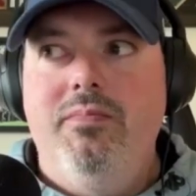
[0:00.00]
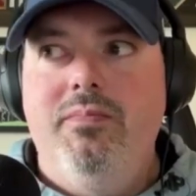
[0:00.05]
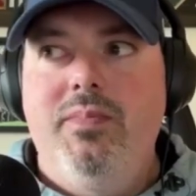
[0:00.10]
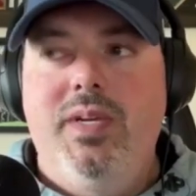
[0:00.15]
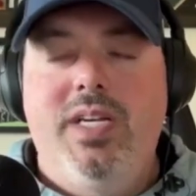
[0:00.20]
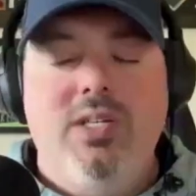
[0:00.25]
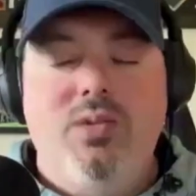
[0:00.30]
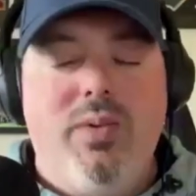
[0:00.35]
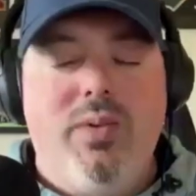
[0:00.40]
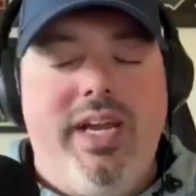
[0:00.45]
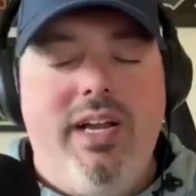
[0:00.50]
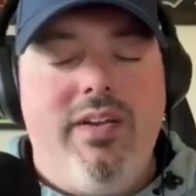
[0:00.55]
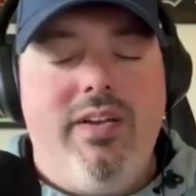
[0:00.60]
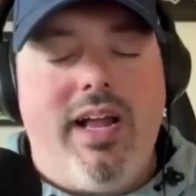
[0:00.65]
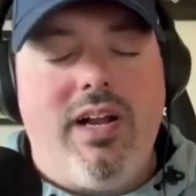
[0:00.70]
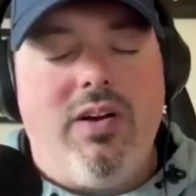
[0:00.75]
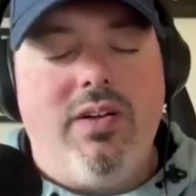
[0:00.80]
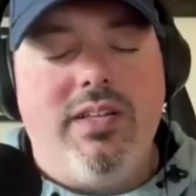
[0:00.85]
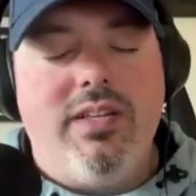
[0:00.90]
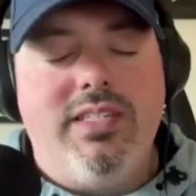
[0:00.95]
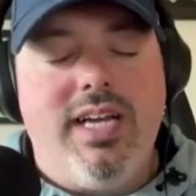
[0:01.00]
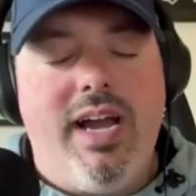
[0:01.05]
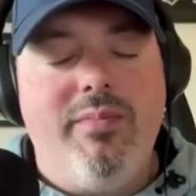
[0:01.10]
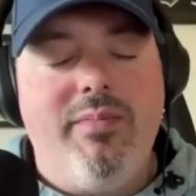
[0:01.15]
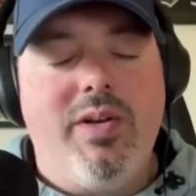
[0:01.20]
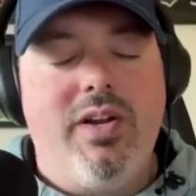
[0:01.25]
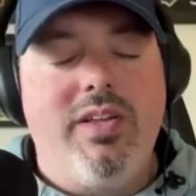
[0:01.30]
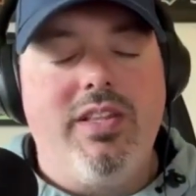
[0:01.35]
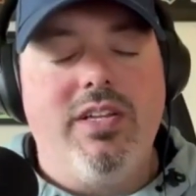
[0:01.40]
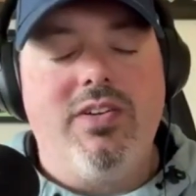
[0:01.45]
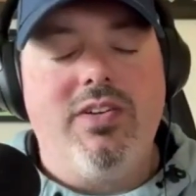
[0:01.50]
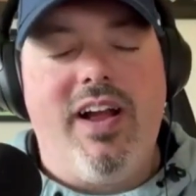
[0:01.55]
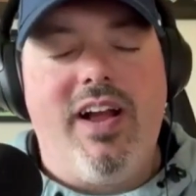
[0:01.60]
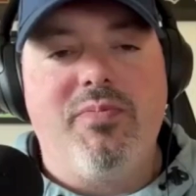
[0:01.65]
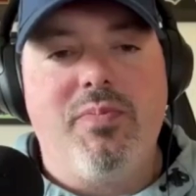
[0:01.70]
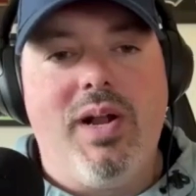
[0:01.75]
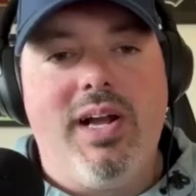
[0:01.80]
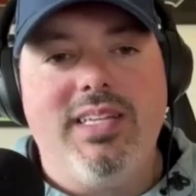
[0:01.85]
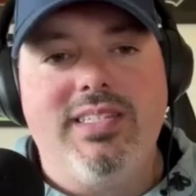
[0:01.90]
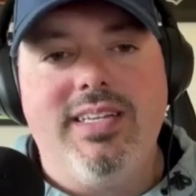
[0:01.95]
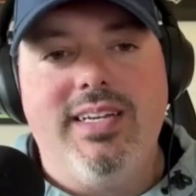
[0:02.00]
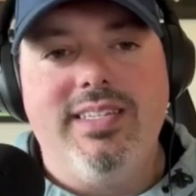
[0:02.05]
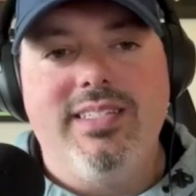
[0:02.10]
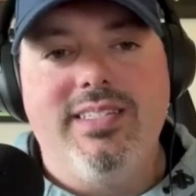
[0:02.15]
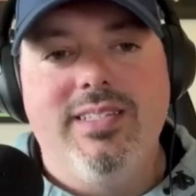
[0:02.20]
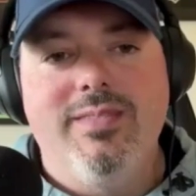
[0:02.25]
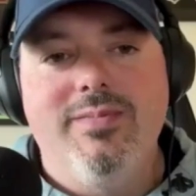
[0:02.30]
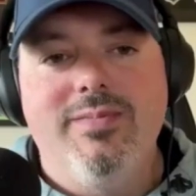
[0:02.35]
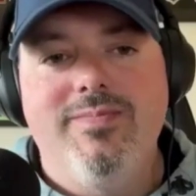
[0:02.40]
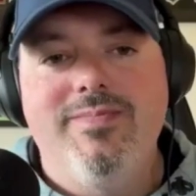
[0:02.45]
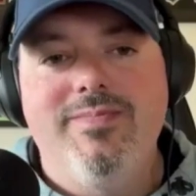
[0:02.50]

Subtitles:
Because we hear that all the time during the draft process.